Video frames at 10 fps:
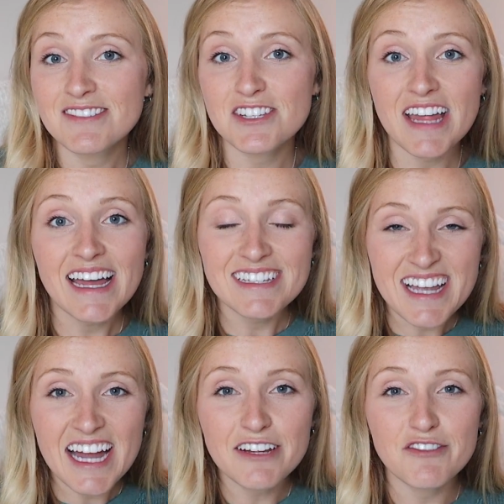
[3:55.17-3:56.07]
So that is
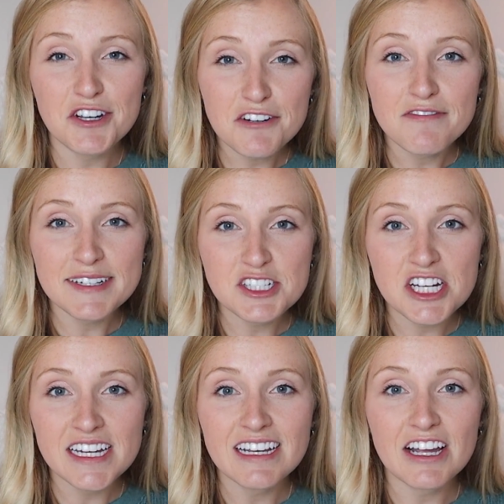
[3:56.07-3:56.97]
kind of your
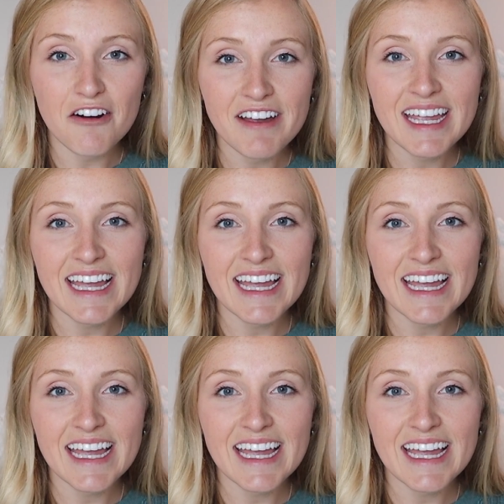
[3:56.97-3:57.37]
vision going